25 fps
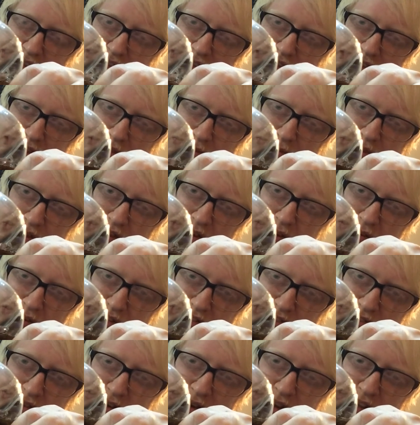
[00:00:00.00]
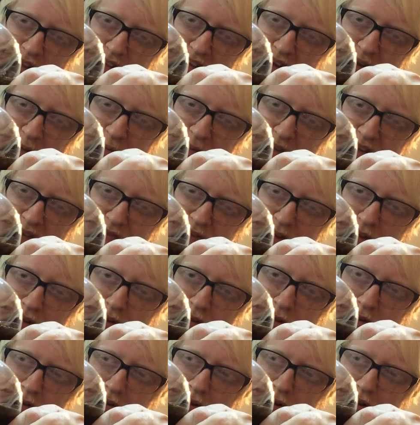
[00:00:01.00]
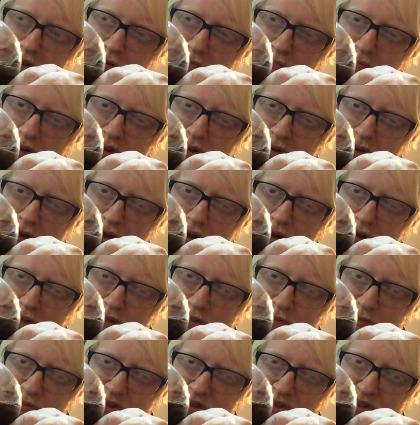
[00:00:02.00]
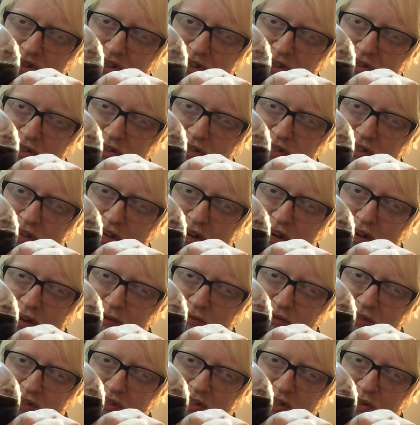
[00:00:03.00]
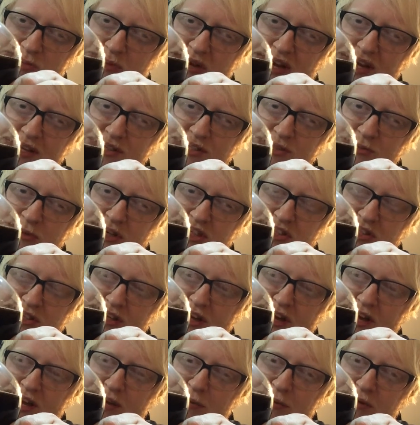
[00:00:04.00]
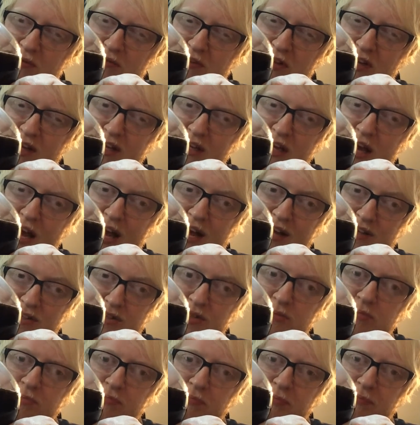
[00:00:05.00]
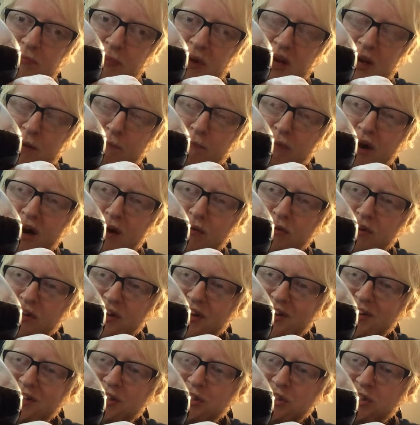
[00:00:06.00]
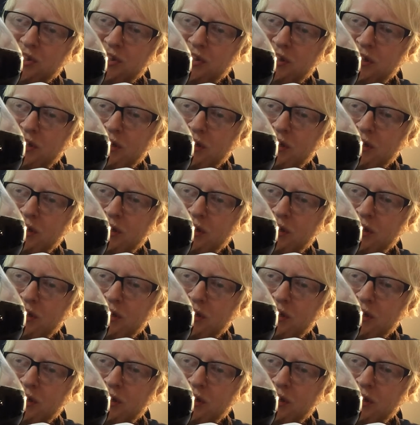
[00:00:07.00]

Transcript: There we go. It's got a little bit of a glug, but not as much as uh, I would expect, especially that A B V and being barrel aged.